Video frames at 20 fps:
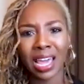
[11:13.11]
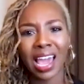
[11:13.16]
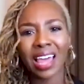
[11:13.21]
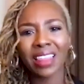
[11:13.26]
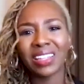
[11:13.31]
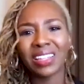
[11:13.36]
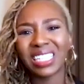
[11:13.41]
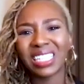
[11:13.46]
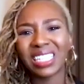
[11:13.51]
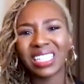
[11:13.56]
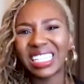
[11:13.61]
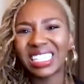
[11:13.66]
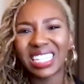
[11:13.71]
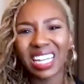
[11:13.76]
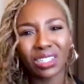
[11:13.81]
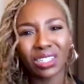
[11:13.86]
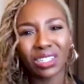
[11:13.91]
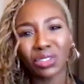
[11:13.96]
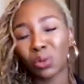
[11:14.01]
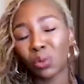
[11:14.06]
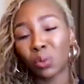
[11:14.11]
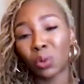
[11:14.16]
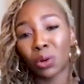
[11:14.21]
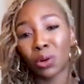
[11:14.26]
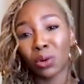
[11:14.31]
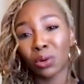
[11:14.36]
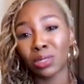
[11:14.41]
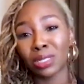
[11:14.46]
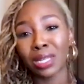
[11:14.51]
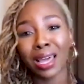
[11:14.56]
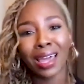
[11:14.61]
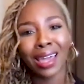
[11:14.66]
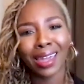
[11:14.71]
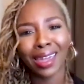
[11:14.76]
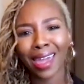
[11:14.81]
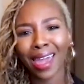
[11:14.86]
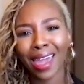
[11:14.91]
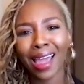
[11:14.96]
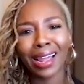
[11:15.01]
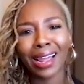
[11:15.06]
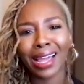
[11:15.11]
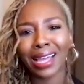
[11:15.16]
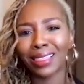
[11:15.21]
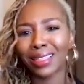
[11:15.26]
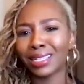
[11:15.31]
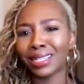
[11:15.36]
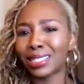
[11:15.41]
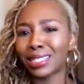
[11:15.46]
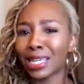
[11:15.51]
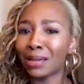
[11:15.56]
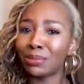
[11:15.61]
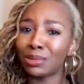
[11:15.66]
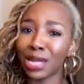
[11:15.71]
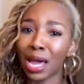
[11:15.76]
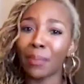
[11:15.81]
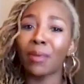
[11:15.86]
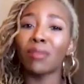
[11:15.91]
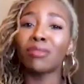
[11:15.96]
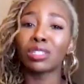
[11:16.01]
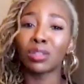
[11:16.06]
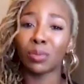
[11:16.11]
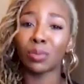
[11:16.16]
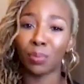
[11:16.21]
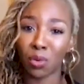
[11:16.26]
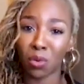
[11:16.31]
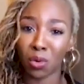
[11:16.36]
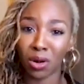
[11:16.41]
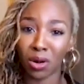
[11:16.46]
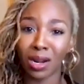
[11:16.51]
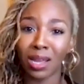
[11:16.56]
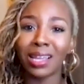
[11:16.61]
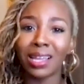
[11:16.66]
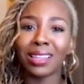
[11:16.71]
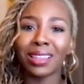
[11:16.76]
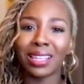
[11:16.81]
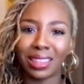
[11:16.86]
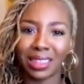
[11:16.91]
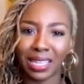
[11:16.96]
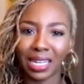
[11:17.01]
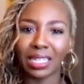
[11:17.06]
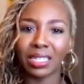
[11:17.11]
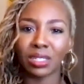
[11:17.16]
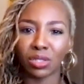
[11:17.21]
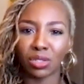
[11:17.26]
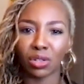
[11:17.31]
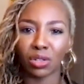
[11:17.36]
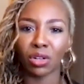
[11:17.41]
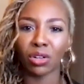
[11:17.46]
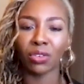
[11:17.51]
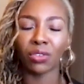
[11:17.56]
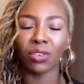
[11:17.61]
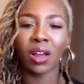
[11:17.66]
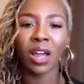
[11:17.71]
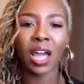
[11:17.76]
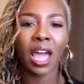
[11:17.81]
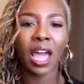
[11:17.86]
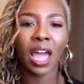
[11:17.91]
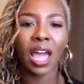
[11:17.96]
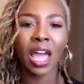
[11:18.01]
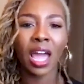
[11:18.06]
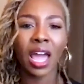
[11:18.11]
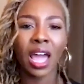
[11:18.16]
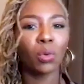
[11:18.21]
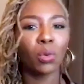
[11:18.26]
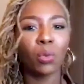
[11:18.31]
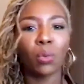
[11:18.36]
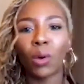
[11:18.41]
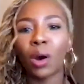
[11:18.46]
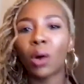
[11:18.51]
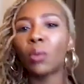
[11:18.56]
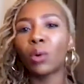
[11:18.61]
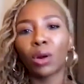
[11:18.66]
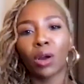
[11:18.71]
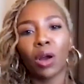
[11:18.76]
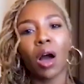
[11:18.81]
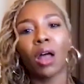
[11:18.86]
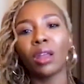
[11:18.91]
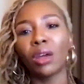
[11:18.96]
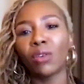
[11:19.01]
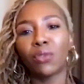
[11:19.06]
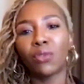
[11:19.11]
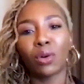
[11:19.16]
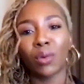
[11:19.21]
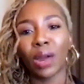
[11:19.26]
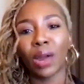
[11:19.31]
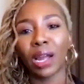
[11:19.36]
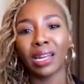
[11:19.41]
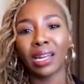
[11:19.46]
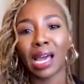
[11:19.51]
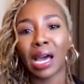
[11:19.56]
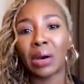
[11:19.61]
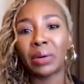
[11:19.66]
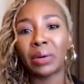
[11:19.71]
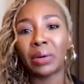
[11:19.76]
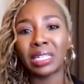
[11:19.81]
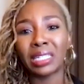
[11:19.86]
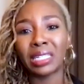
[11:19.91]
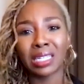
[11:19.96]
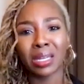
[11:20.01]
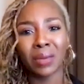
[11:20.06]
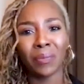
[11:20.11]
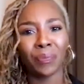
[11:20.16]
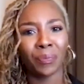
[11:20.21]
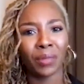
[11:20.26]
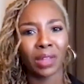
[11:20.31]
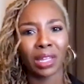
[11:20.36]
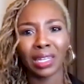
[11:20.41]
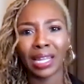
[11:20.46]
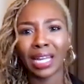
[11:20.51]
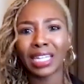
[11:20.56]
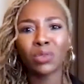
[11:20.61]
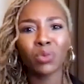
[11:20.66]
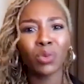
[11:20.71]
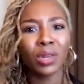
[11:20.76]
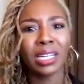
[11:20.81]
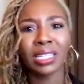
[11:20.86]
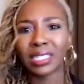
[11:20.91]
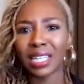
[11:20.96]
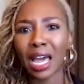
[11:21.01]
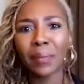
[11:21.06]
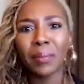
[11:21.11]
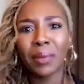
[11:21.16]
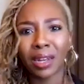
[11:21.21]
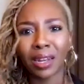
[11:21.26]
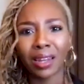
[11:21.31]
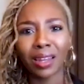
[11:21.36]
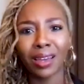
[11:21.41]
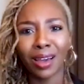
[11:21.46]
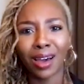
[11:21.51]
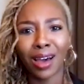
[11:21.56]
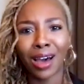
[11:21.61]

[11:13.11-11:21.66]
and these essential workers can't get the same type of support that they deserve? And so what we're calling for right now is, let's reexamine